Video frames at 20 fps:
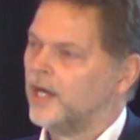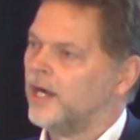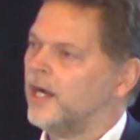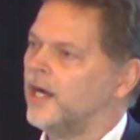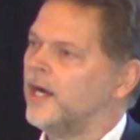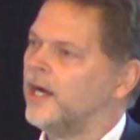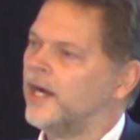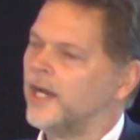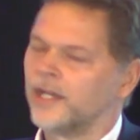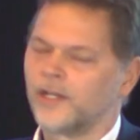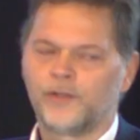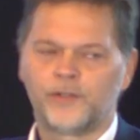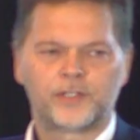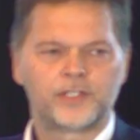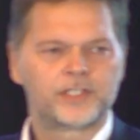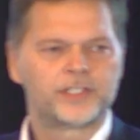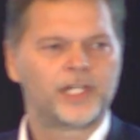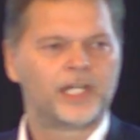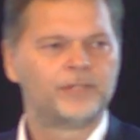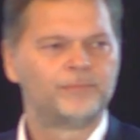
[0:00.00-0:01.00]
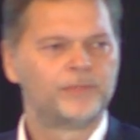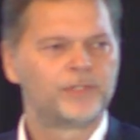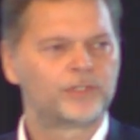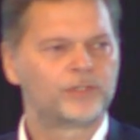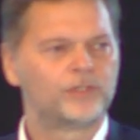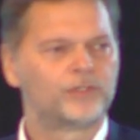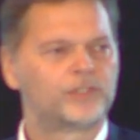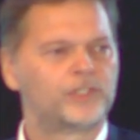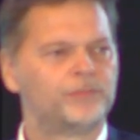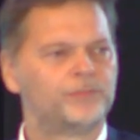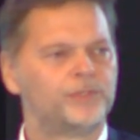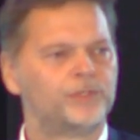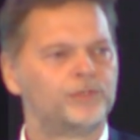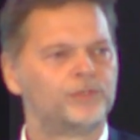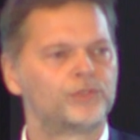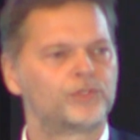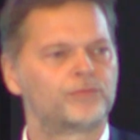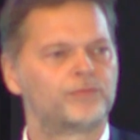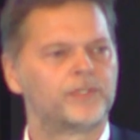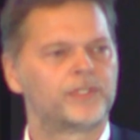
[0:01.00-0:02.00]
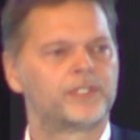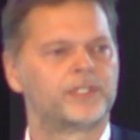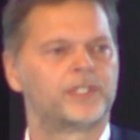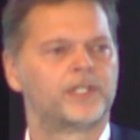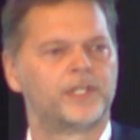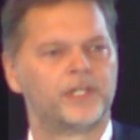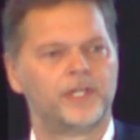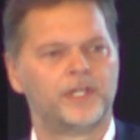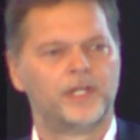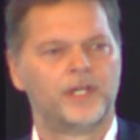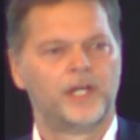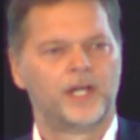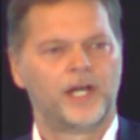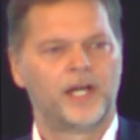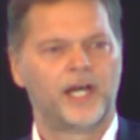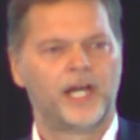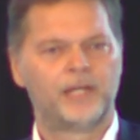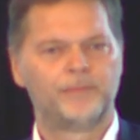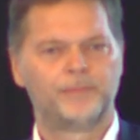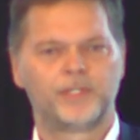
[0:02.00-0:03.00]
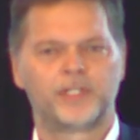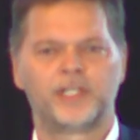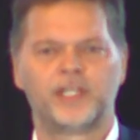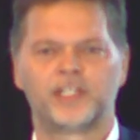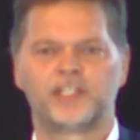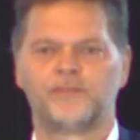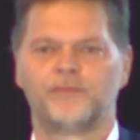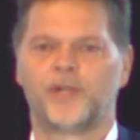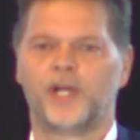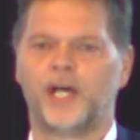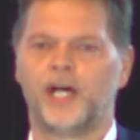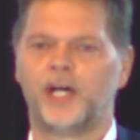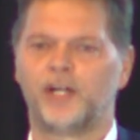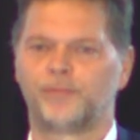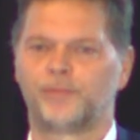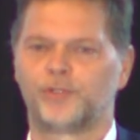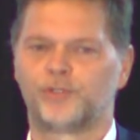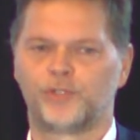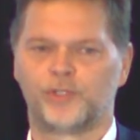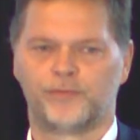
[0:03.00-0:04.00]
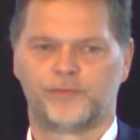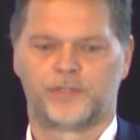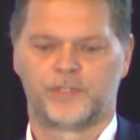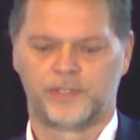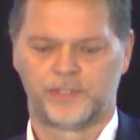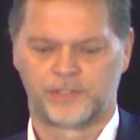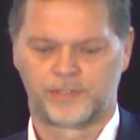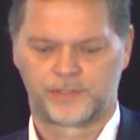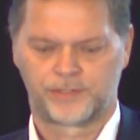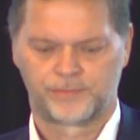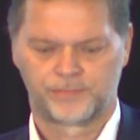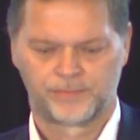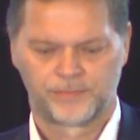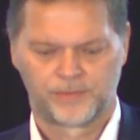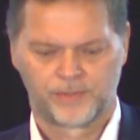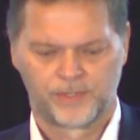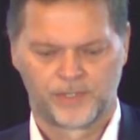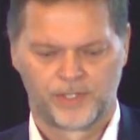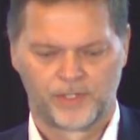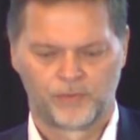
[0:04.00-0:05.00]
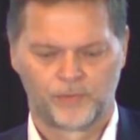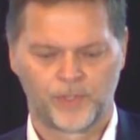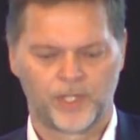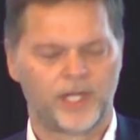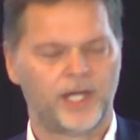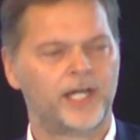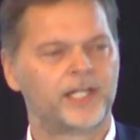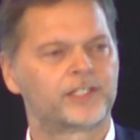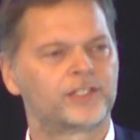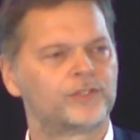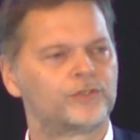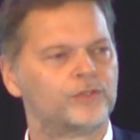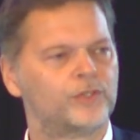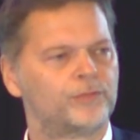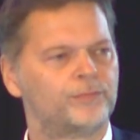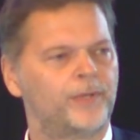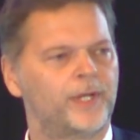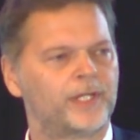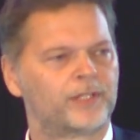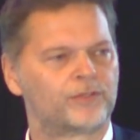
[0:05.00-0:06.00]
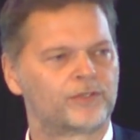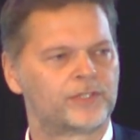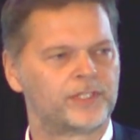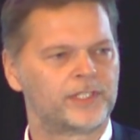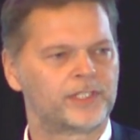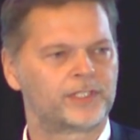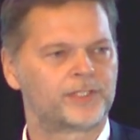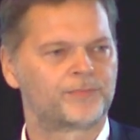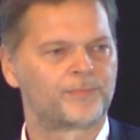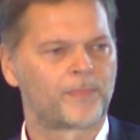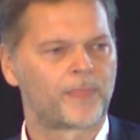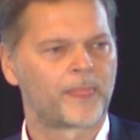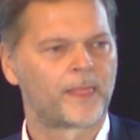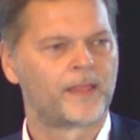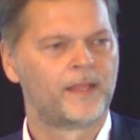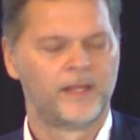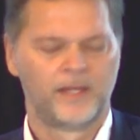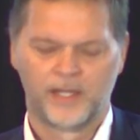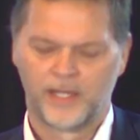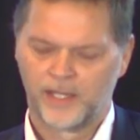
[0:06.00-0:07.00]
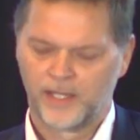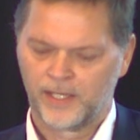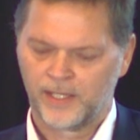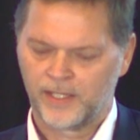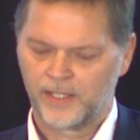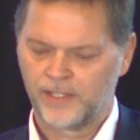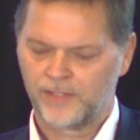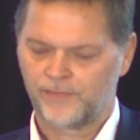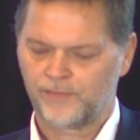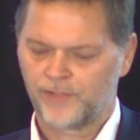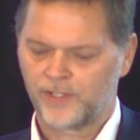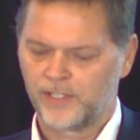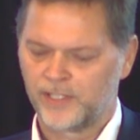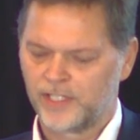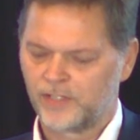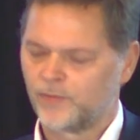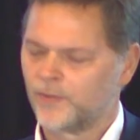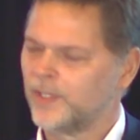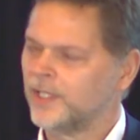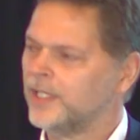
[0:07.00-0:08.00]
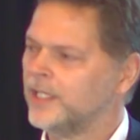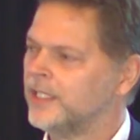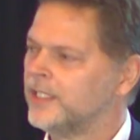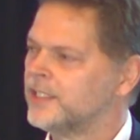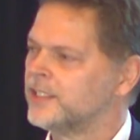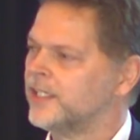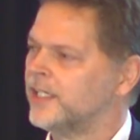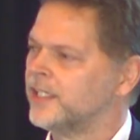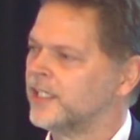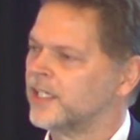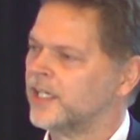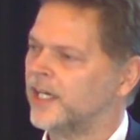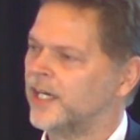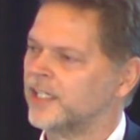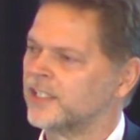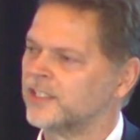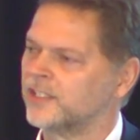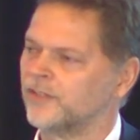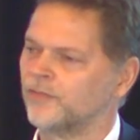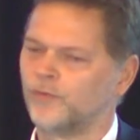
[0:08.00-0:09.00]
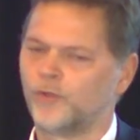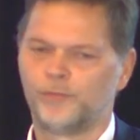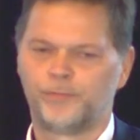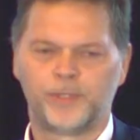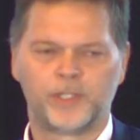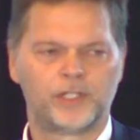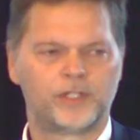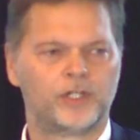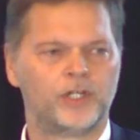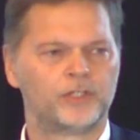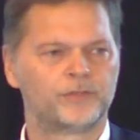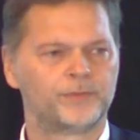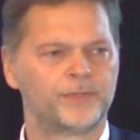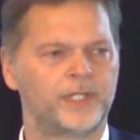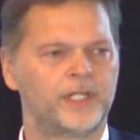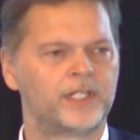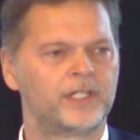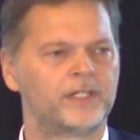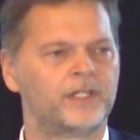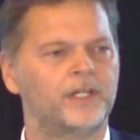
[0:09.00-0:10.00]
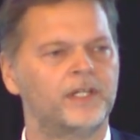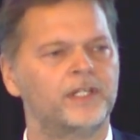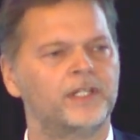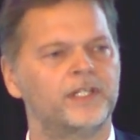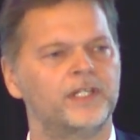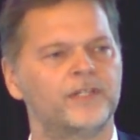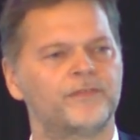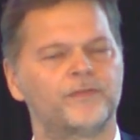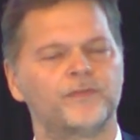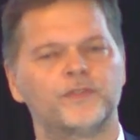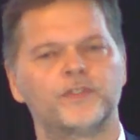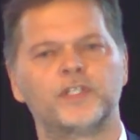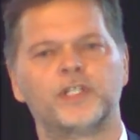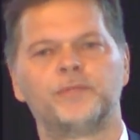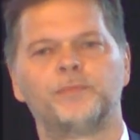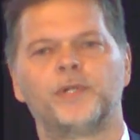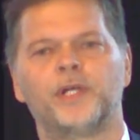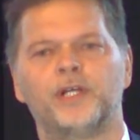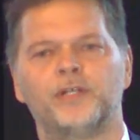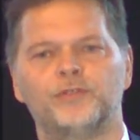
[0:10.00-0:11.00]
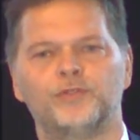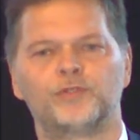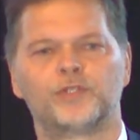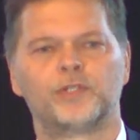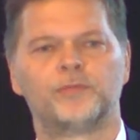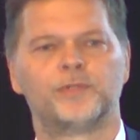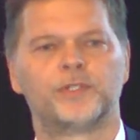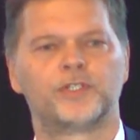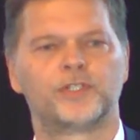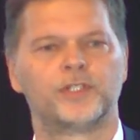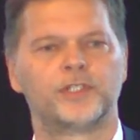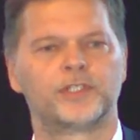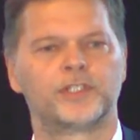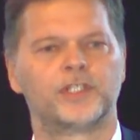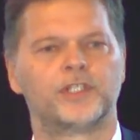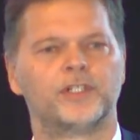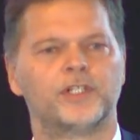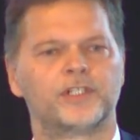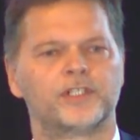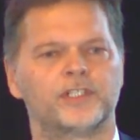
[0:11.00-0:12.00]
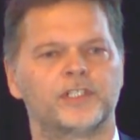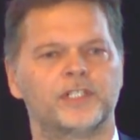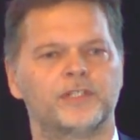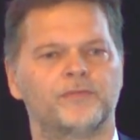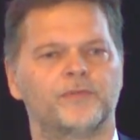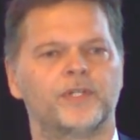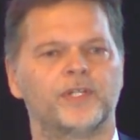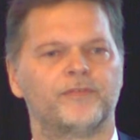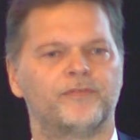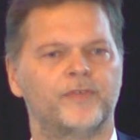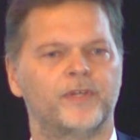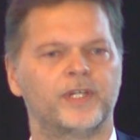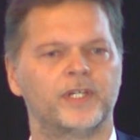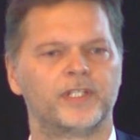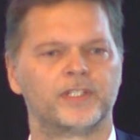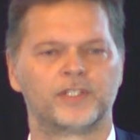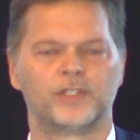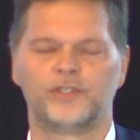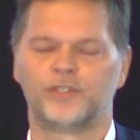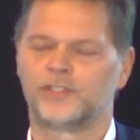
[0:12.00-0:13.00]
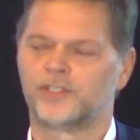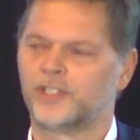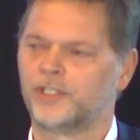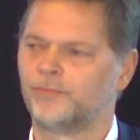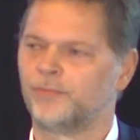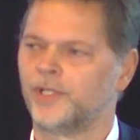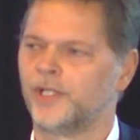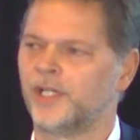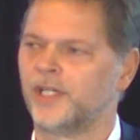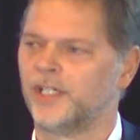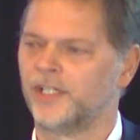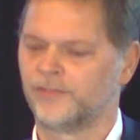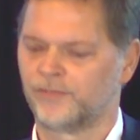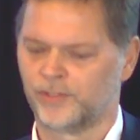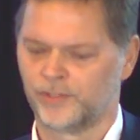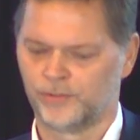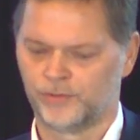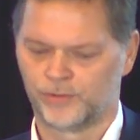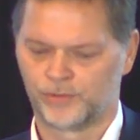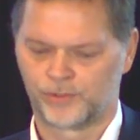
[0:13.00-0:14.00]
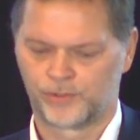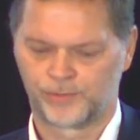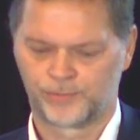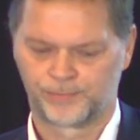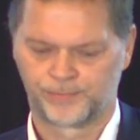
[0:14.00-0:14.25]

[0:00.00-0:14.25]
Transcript: EYE-Go designed MISCO to be used with eye medication without preservatives. We asked a third party to test if the liquid inside the cartridge would be contaminated if a similar user would touch the tip with their fingers or similar after use.